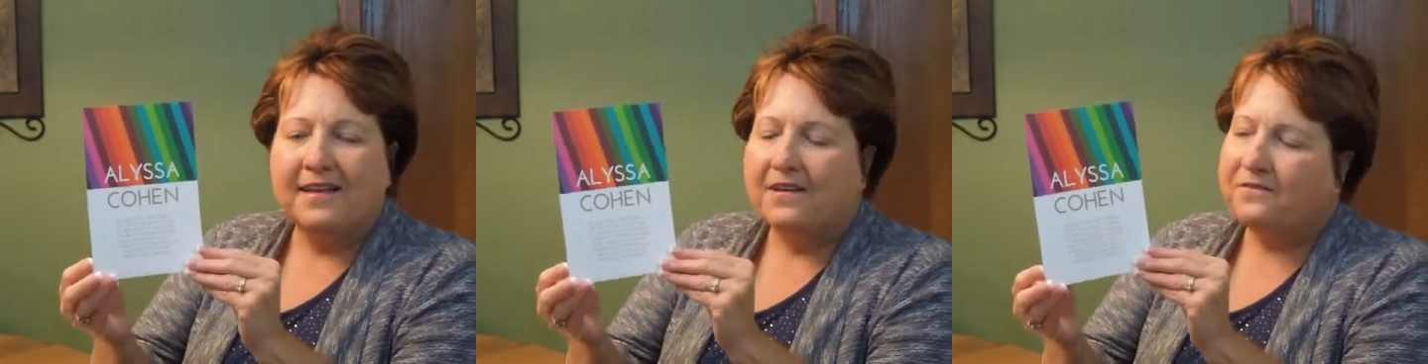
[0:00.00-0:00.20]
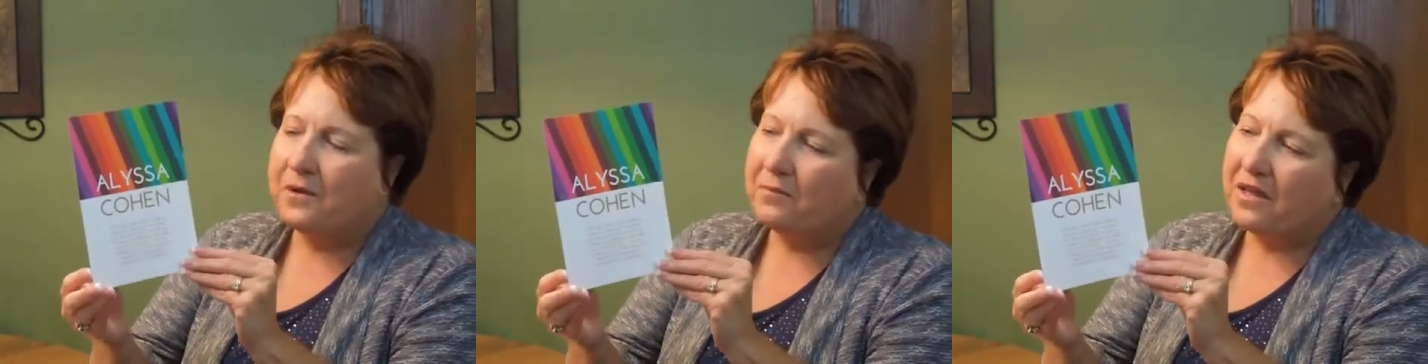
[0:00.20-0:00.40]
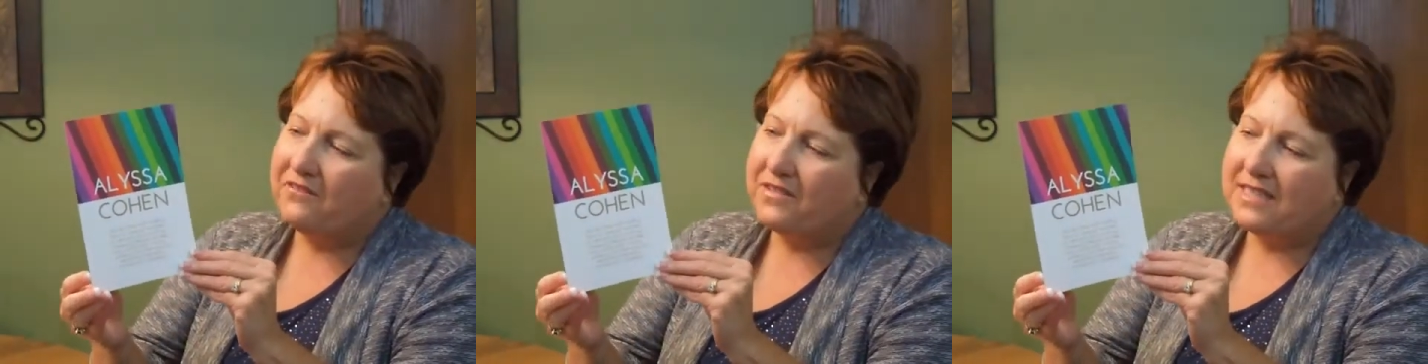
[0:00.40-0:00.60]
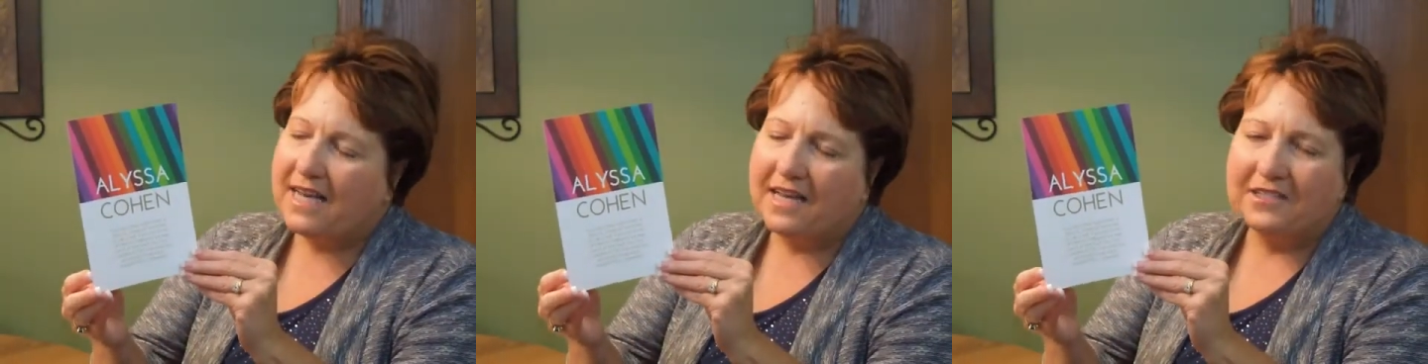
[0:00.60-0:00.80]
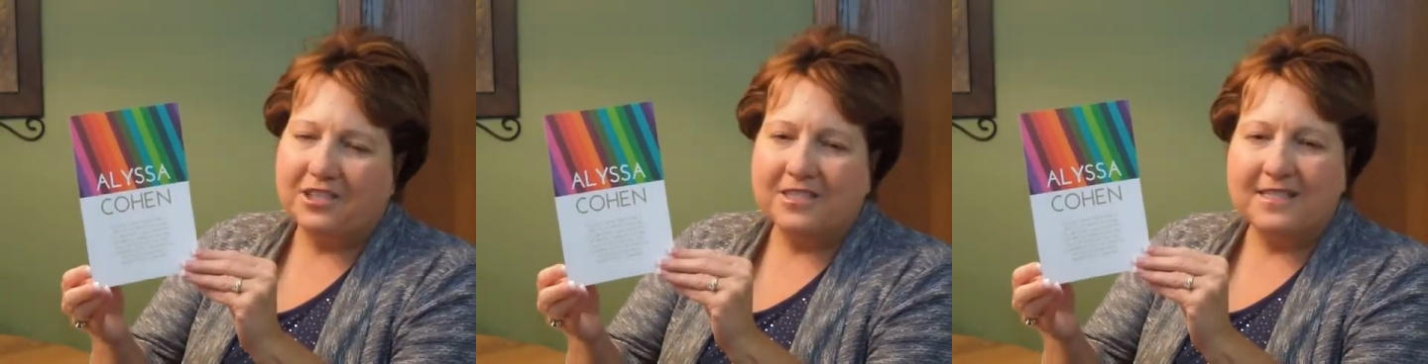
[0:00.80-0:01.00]
from
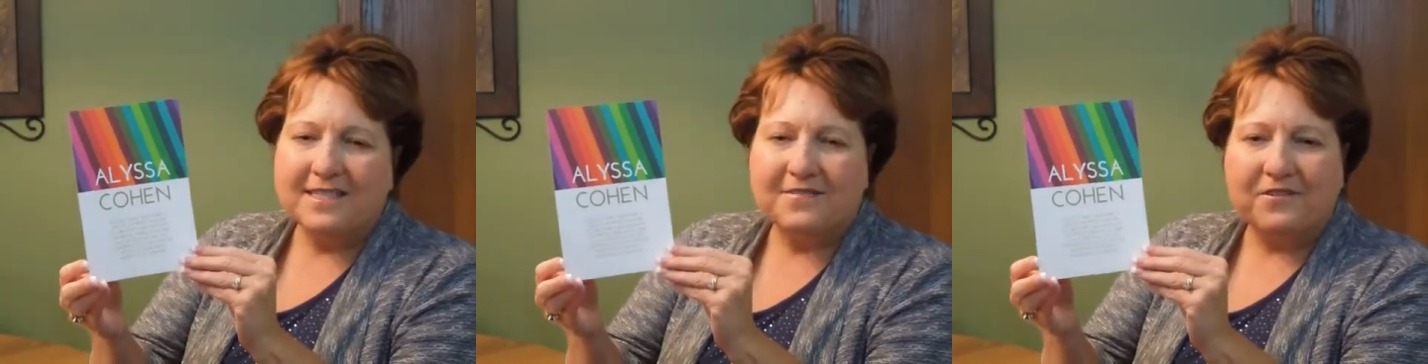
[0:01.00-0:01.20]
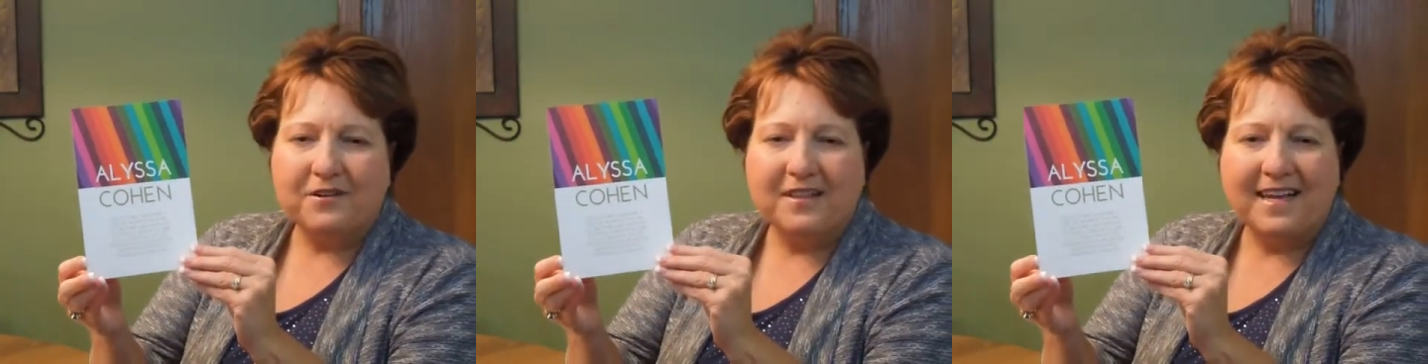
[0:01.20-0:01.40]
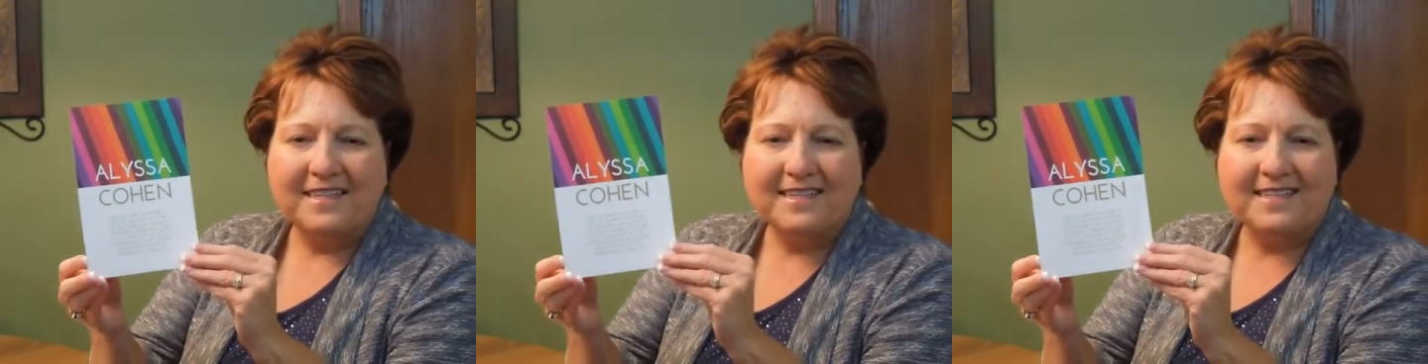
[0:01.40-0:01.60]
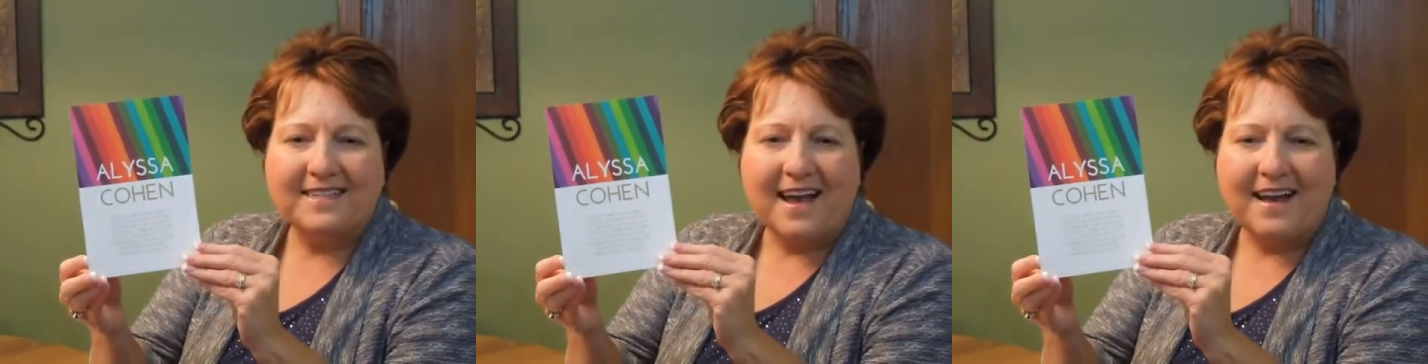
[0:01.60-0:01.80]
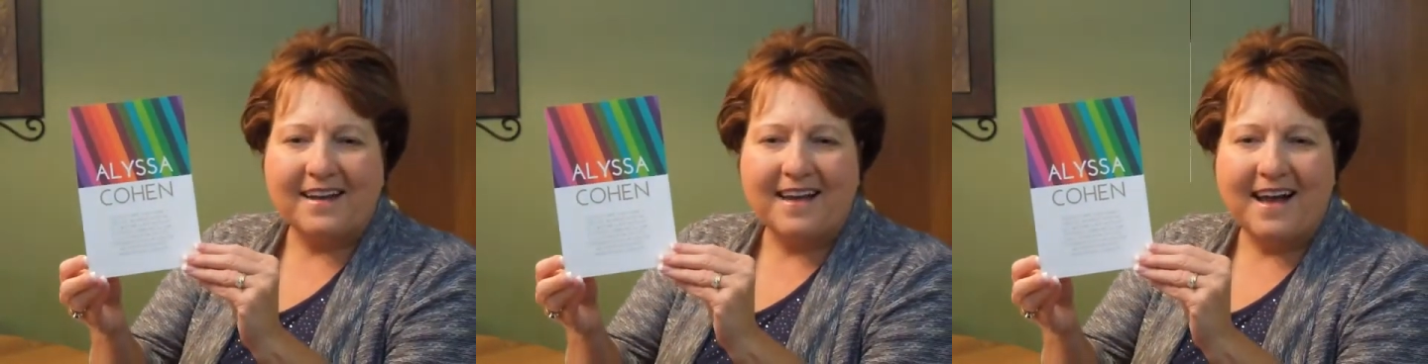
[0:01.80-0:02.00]
Invitations for Less
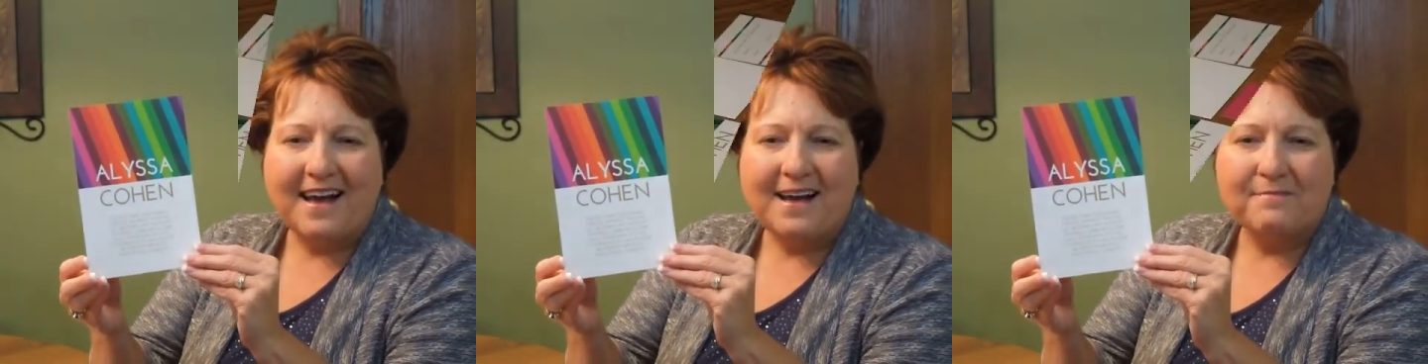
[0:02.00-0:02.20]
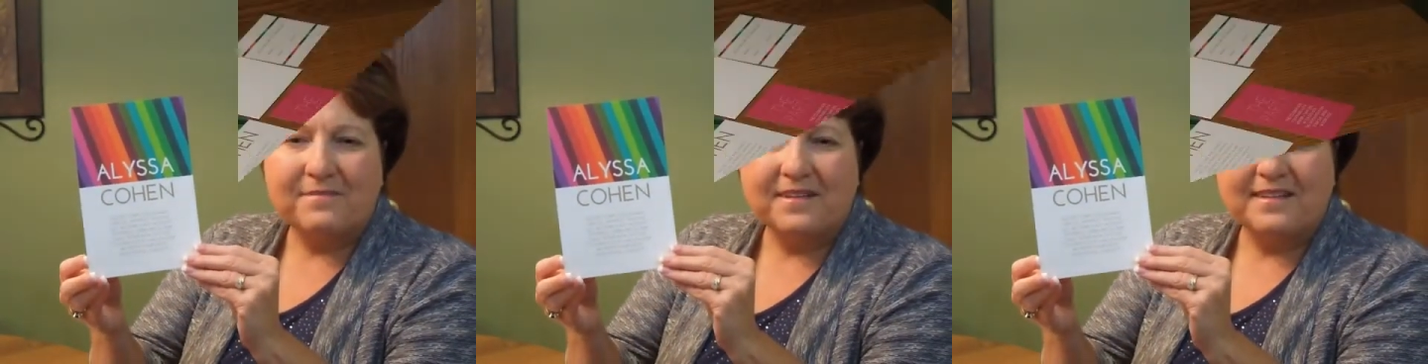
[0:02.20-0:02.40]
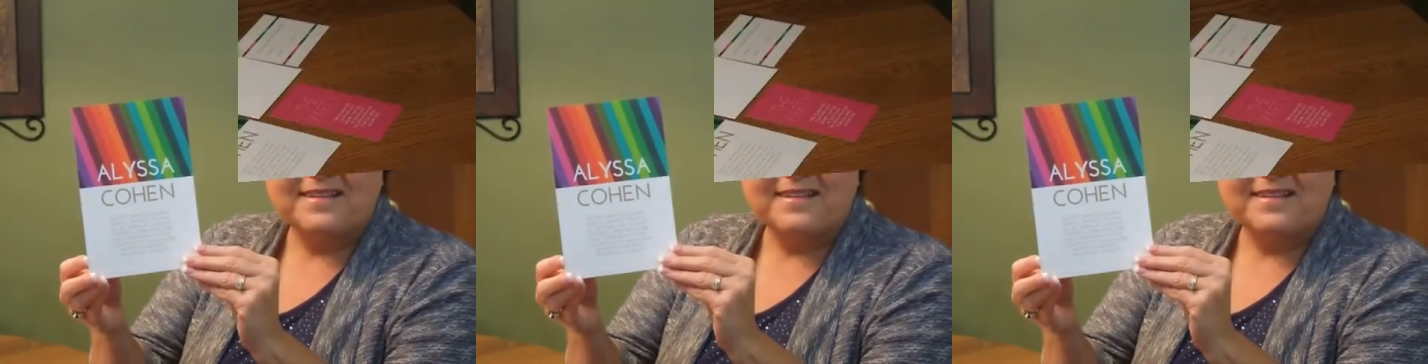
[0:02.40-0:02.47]
dot com.